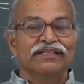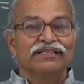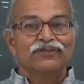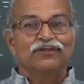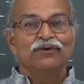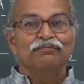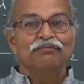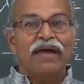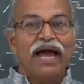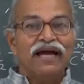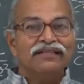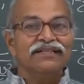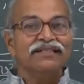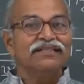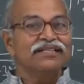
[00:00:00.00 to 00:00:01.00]
So,
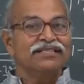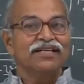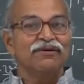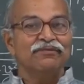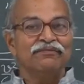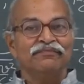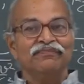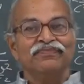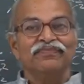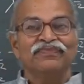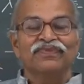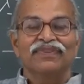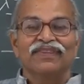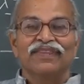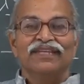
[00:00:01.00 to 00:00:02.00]
magnetism
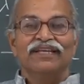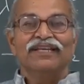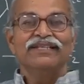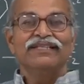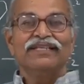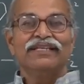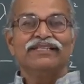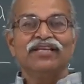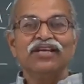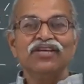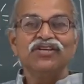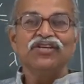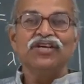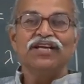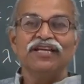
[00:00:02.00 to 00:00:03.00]
is
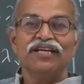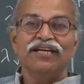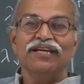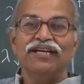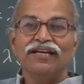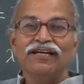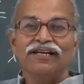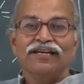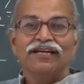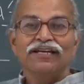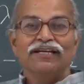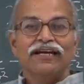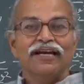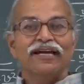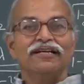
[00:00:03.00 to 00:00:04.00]
essentially
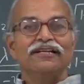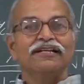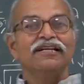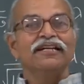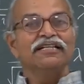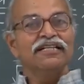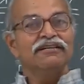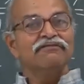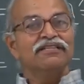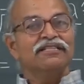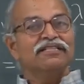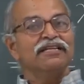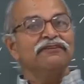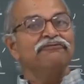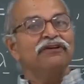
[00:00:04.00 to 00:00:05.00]
a
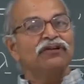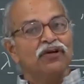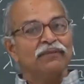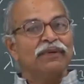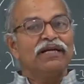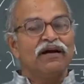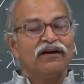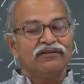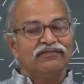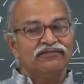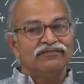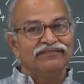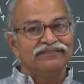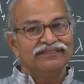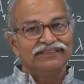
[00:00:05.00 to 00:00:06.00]
relativistic phenomena.
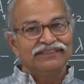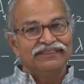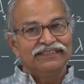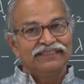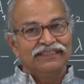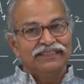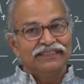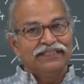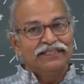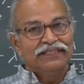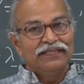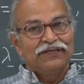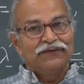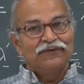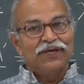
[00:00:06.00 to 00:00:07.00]

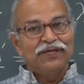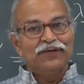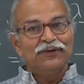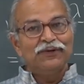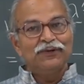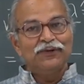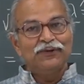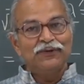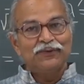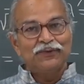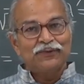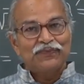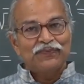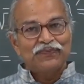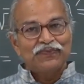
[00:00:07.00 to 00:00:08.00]
When
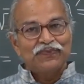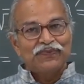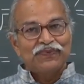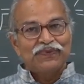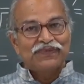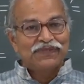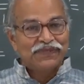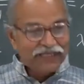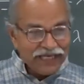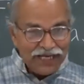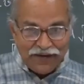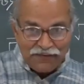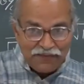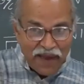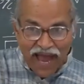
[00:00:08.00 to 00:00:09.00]
you
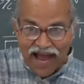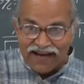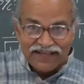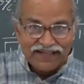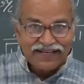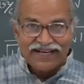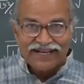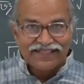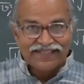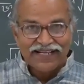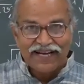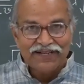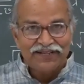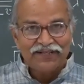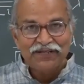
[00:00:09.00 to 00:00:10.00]
see magnets
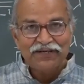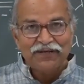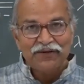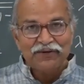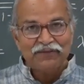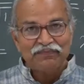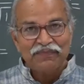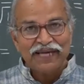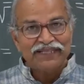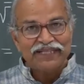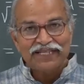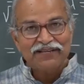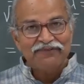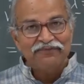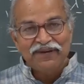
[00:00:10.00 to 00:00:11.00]
and
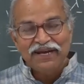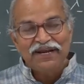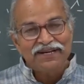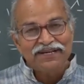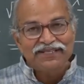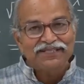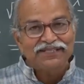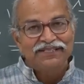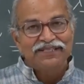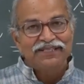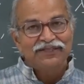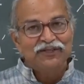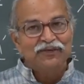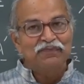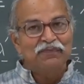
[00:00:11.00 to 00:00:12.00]
magnetic fields,
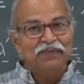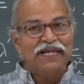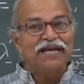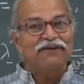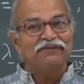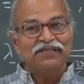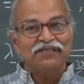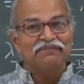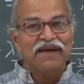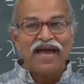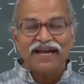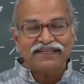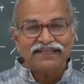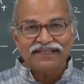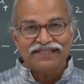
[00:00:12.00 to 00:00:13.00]
you play with
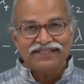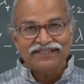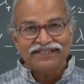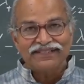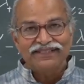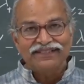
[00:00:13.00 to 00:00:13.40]
magnets,